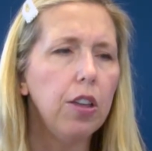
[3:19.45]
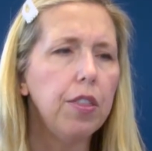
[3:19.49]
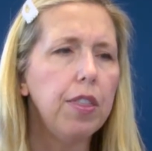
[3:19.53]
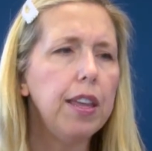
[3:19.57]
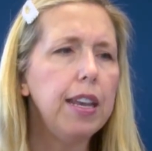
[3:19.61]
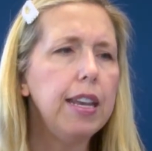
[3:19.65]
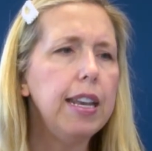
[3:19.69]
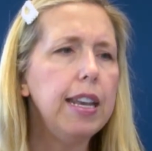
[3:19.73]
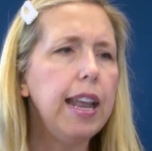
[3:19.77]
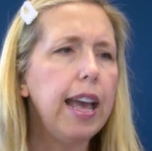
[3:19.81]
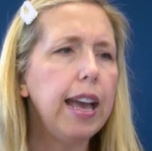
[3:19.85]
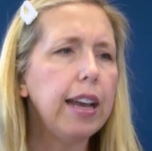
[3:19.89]

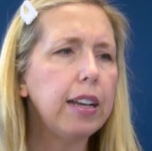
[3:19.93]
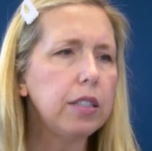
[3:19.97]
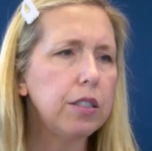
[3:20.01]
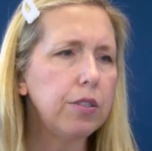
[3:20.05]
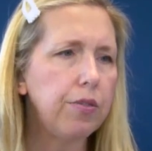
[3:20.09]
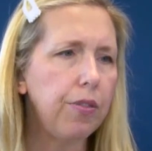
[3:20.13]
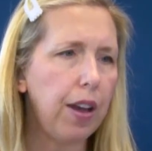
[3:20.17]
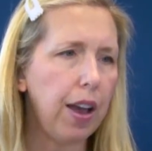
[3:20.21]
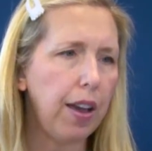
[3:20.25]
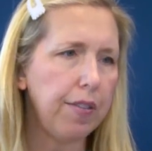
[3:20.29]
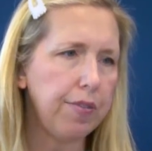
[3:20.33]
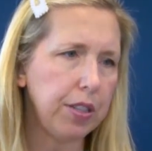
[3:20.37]
the
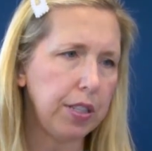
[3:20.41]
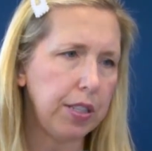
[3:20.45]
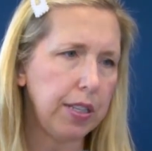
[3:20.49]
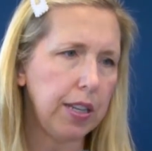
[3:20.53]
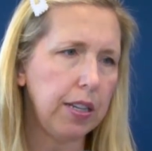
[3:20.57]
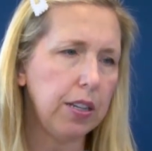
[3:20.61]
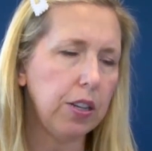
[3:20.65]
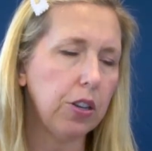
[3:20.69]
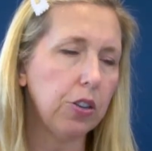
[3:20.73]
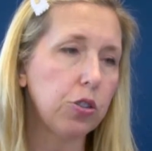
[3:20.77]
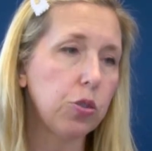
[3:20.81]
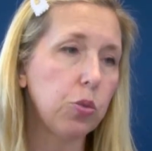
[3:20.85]
next 5 to
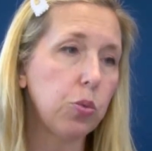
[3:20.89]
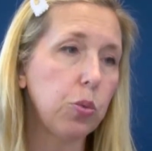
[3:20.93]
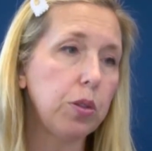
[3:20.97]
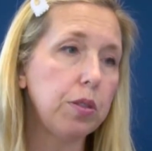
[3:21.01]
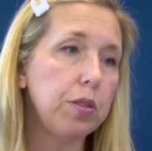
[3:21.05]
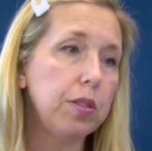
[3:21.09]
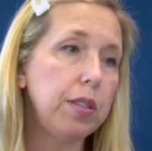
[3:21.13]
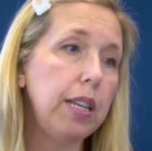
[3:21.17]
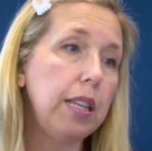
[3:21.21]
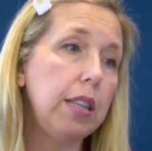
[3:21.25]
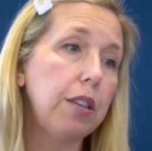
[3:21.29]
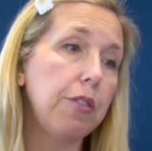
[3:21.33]
10 years we'll
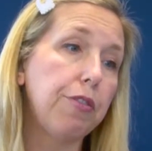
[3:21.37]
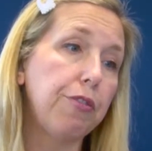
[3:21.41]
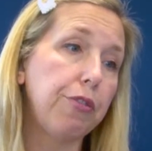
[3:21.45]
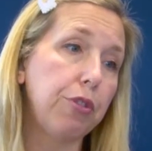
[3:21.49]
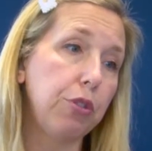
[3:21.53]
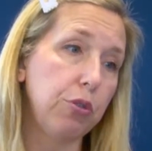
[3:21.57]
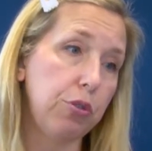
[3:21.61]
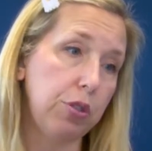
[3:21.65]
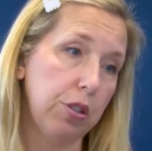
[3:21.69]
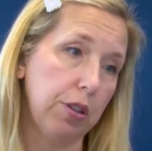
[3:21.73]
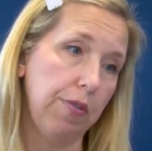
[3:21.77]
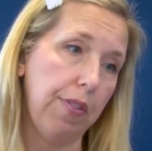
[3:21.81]
see the
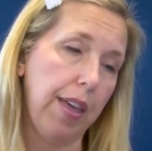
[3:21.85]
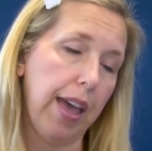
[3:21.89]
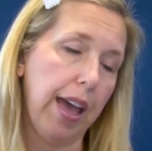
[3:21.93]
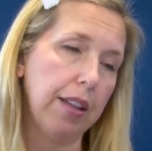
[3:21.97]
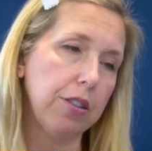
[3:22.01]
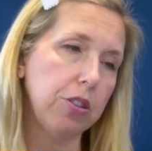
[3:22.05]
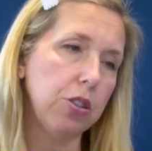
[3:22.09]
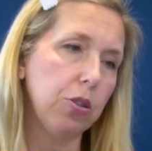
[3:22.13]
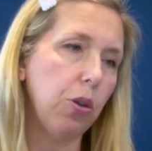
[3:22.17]
fruits of that.